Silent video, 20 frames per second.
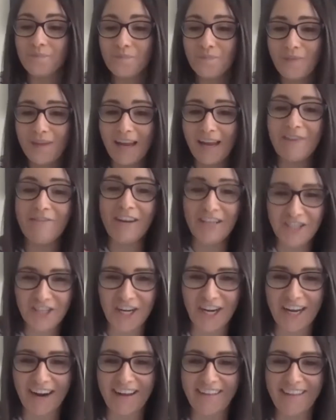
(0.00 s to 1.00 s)

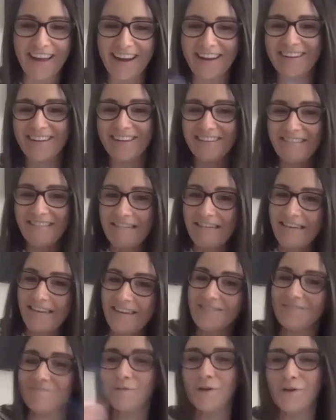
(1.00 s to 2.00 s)
Eventually, I then
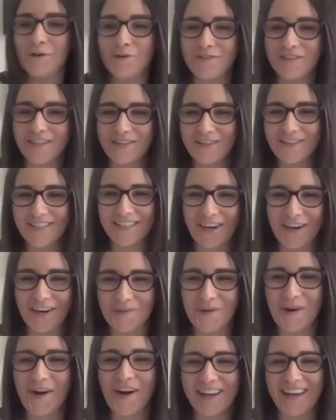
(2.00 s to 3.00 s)
moved and started
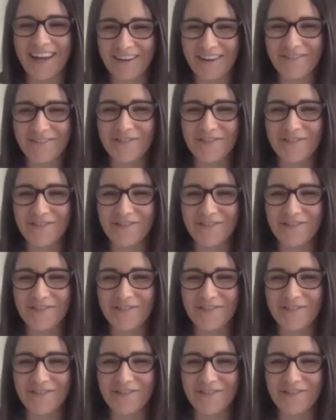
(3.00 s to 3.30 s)
working for